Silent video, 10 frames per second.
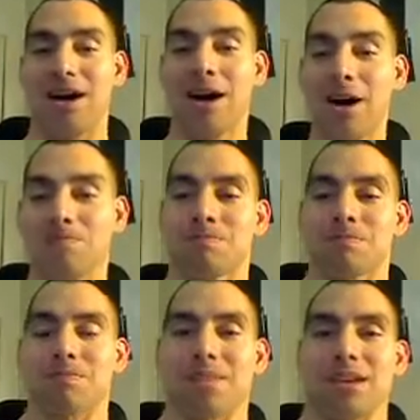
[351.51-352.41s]

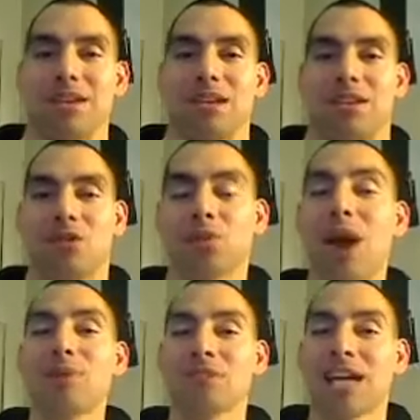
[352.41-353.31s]
The
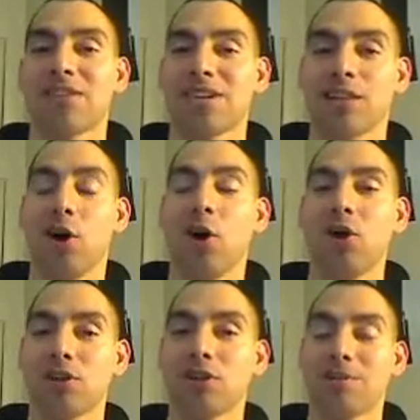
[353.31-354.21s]
crowd was kind of at a
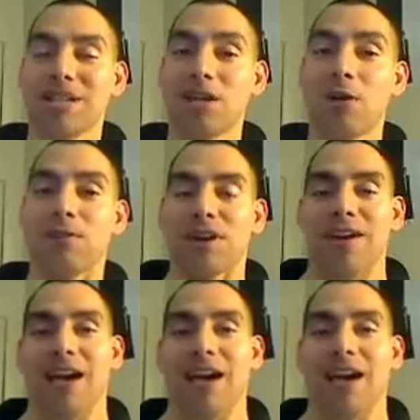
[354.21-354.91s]
lull, including myself,